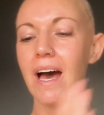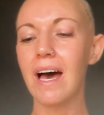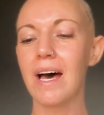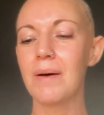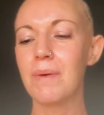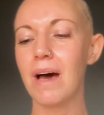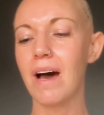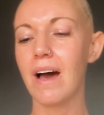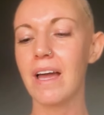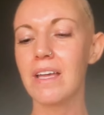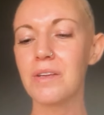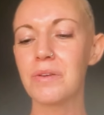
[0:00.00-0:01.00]
Um,
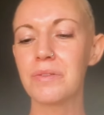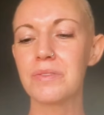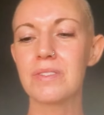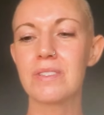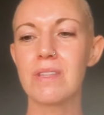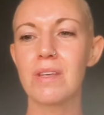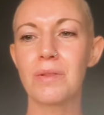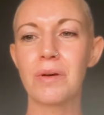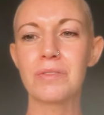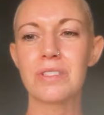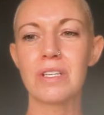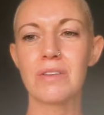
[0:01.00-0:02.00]
I use the
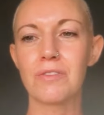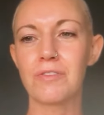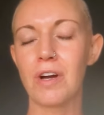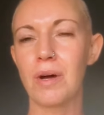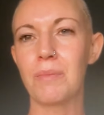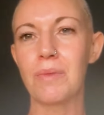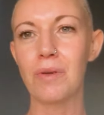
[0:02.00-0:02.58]
lotion from